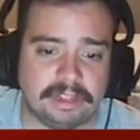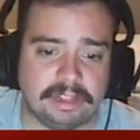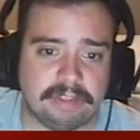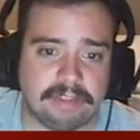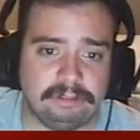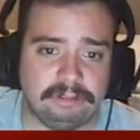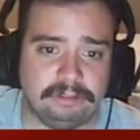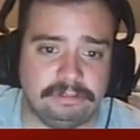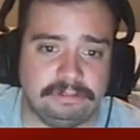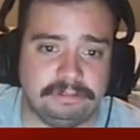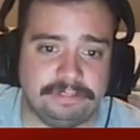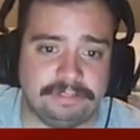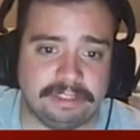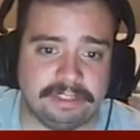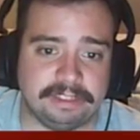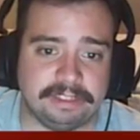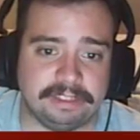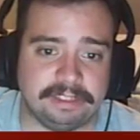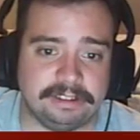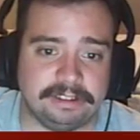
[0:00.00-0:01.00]
don't think
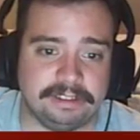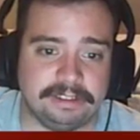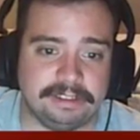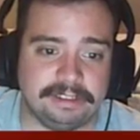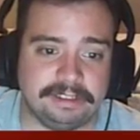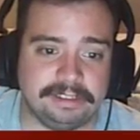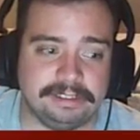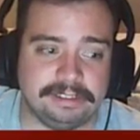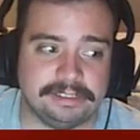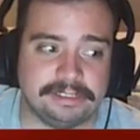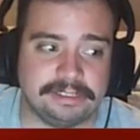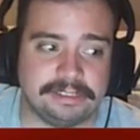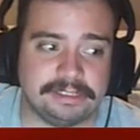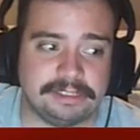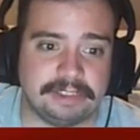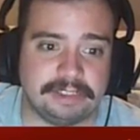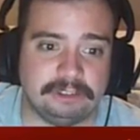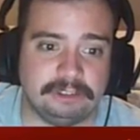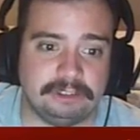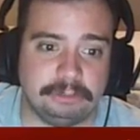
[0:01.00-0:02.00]
there is
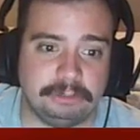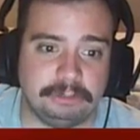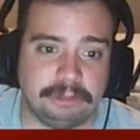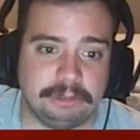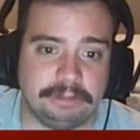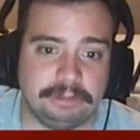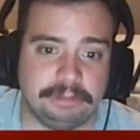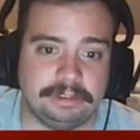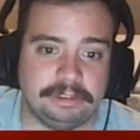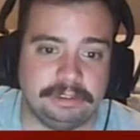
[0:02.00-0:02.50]
at the moment.